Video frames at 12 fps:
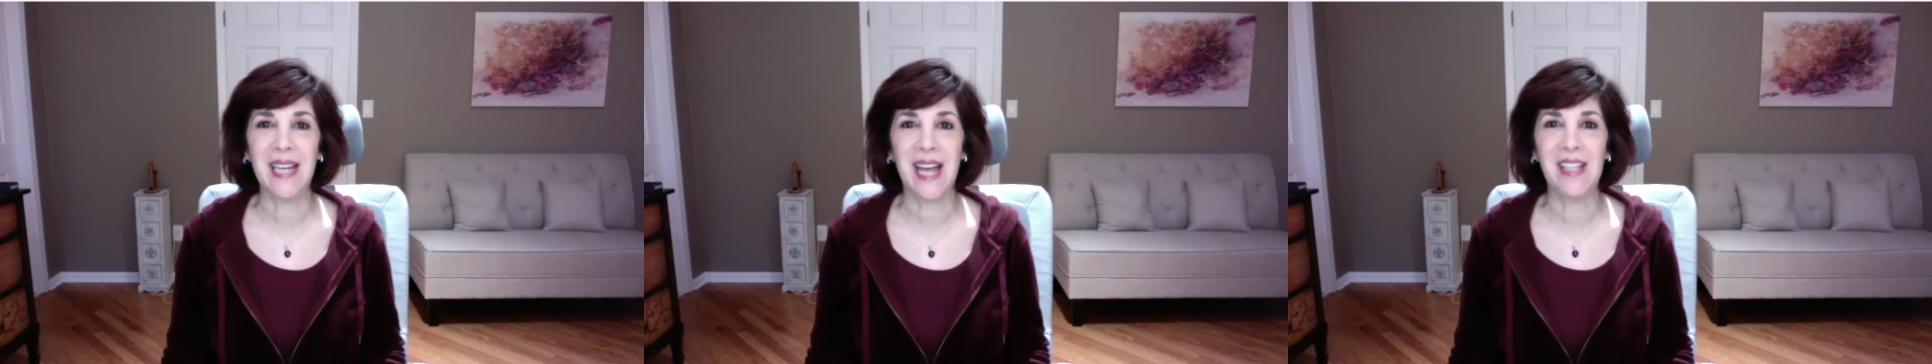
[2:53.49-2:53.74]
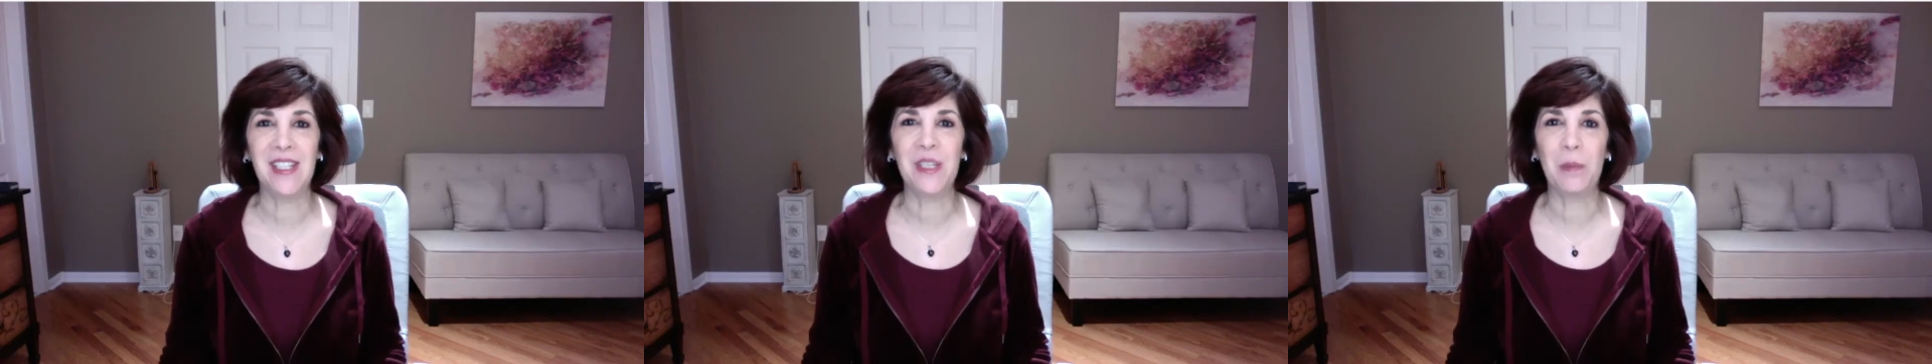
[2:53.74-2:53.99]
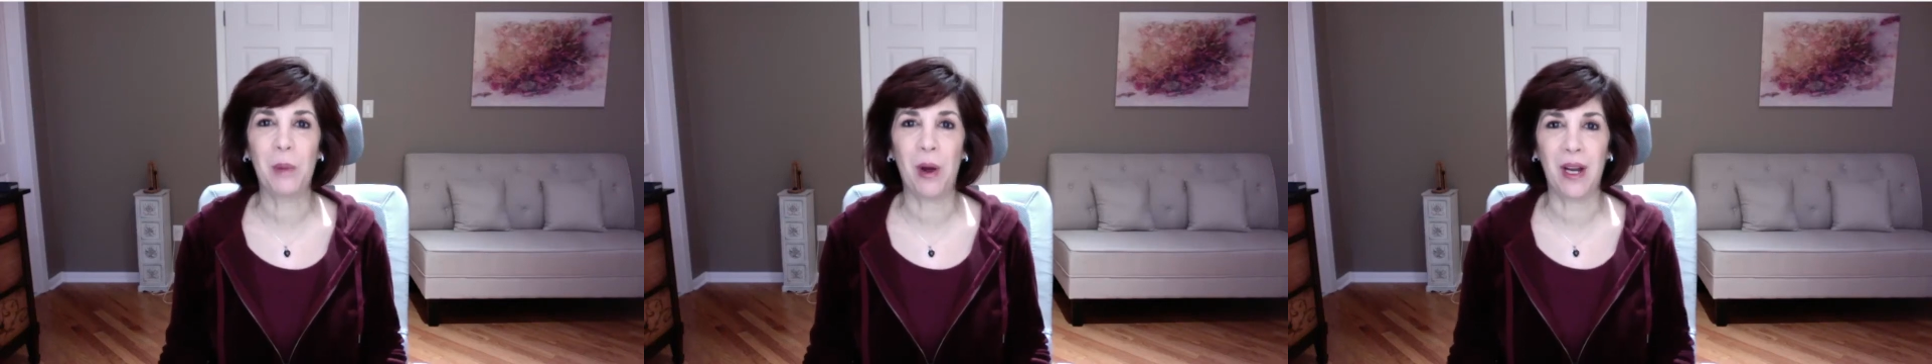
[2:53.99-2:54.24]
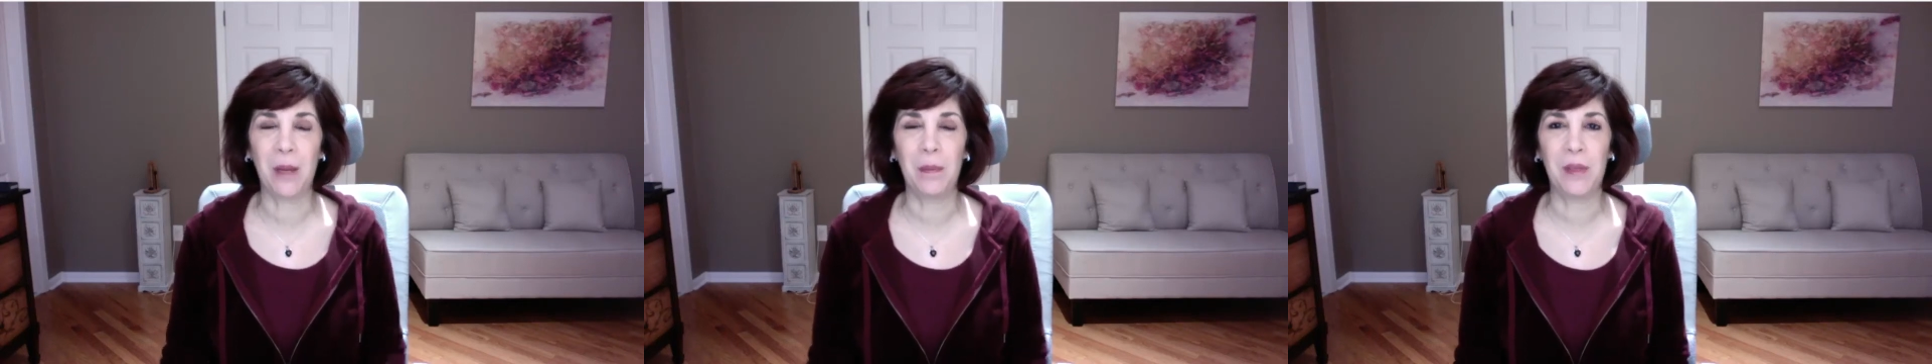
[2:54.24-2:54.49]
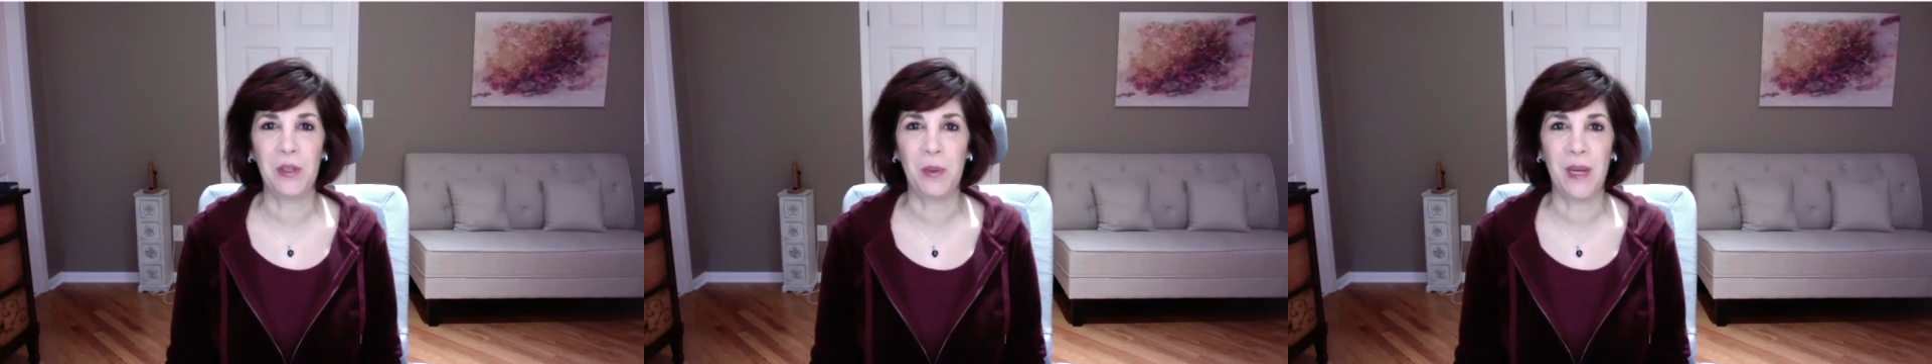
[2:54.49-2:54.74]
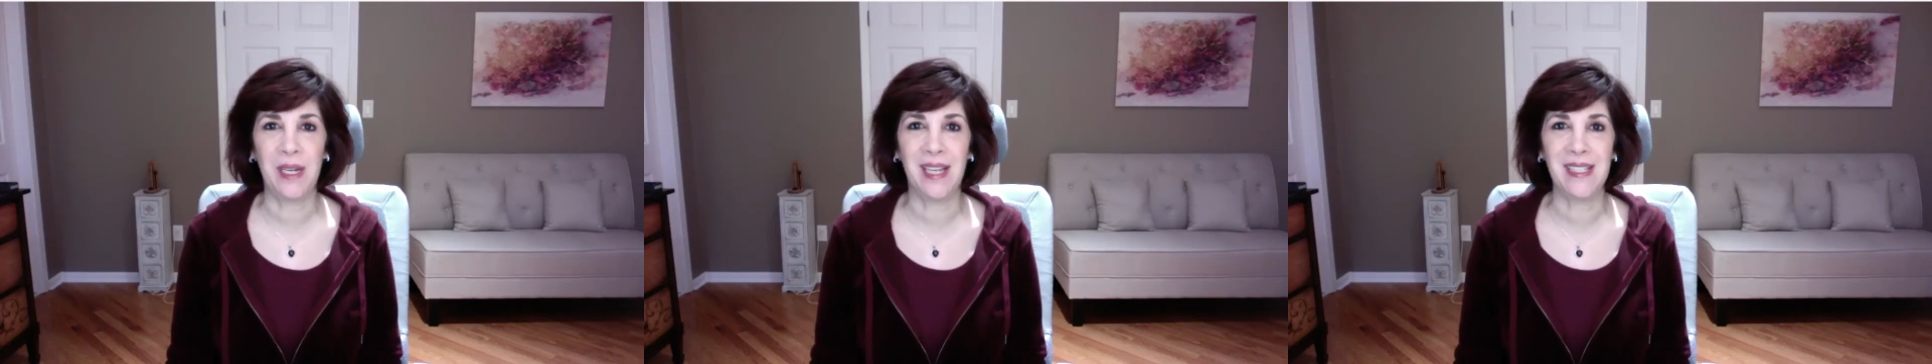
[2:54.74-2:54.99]
and spark
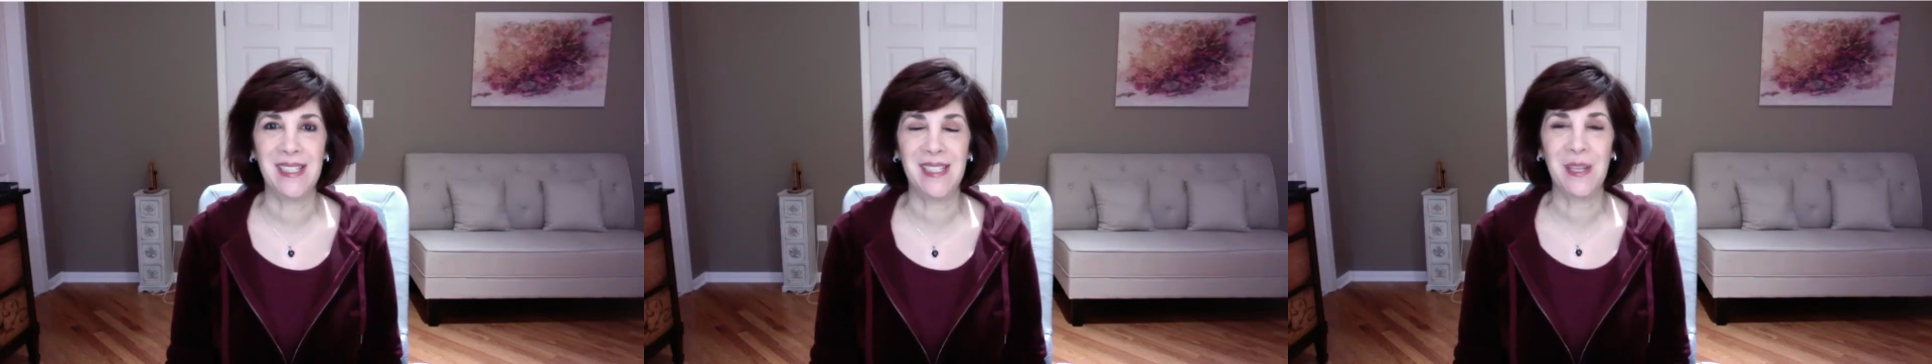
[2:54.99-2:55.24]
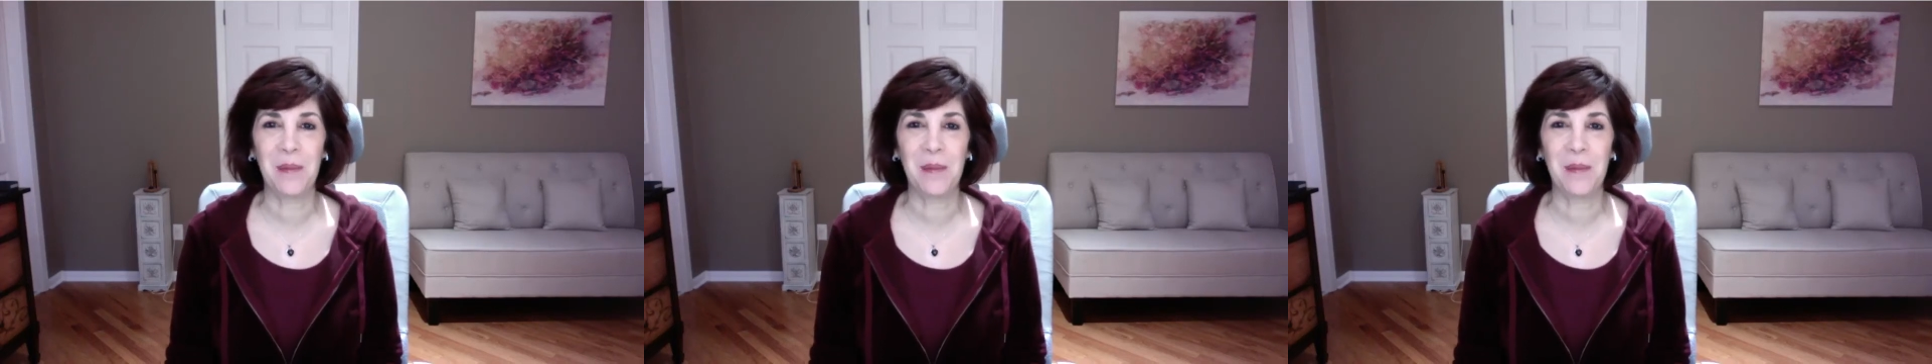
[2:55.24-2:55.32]
between us.